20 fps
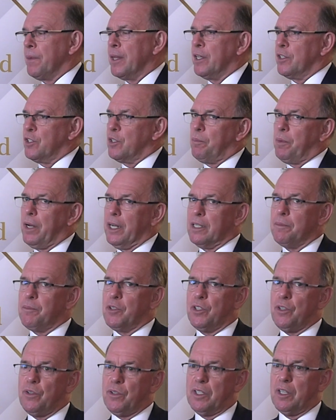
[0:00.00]
So platinum
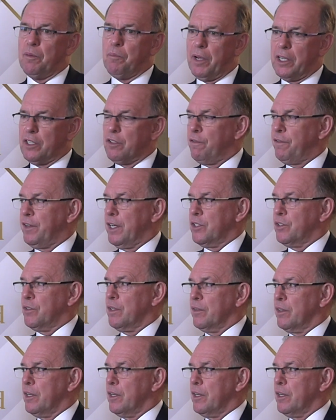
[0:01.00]
is used in manufacturing